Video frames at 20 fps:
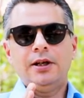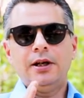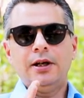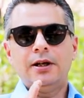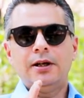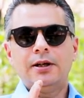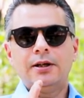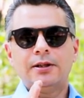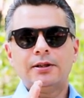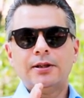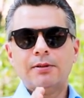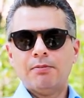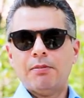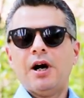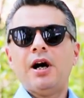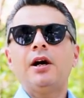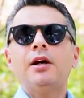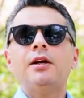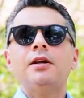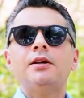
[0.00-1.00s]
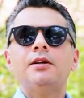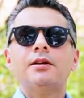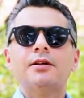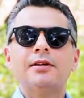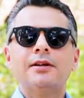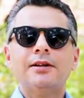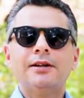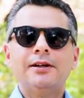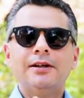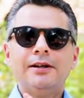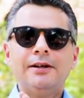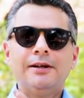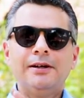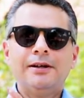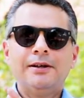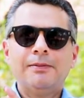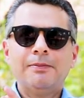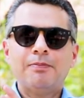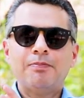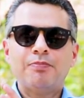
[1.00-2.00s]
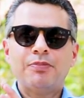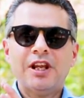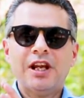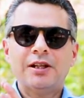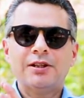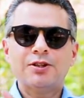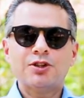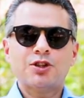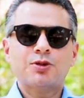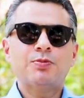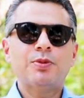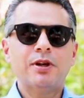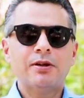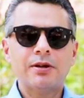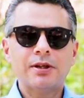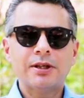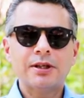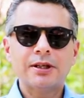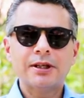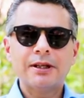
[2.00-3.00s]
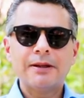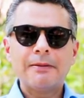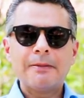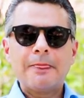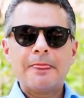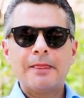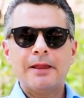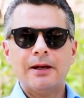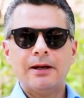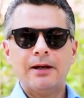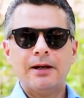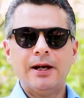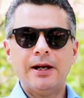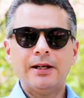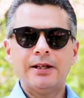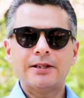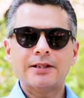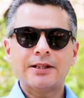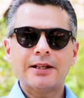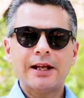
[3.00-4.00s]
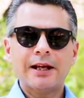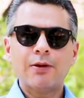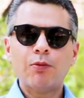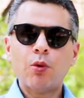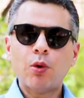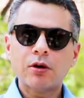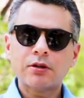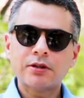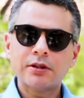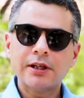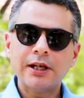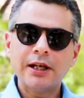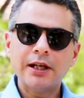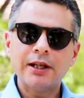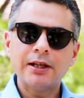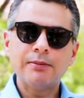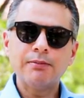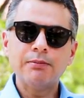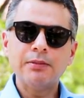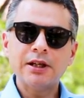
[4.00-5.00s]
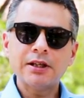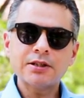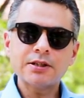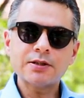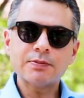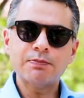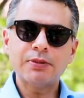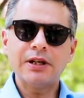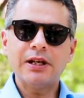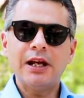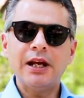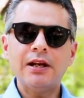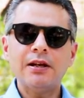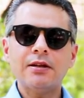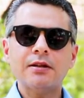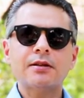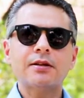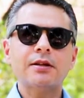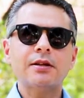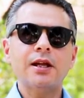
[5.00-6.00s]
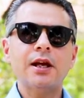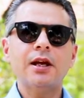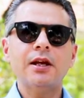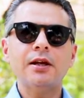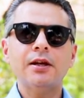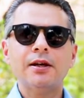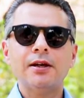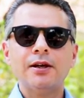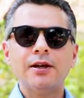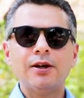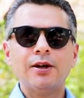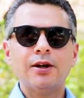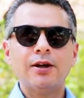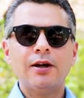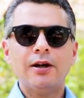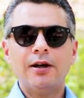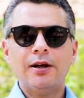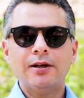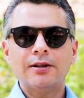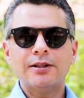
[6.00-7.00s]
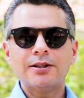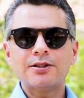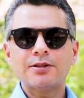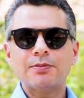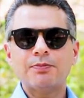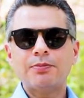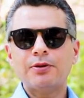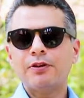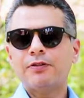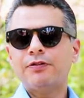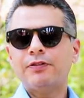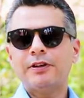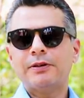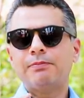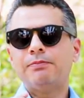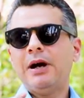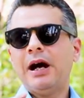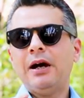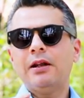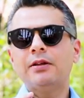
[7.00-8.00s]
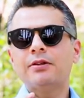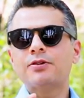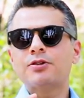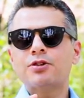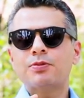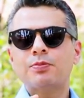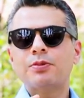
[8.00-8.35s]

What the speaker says: the mind, and the spirit. And it's like water getting mixed, but end of the day, there's a perfect balance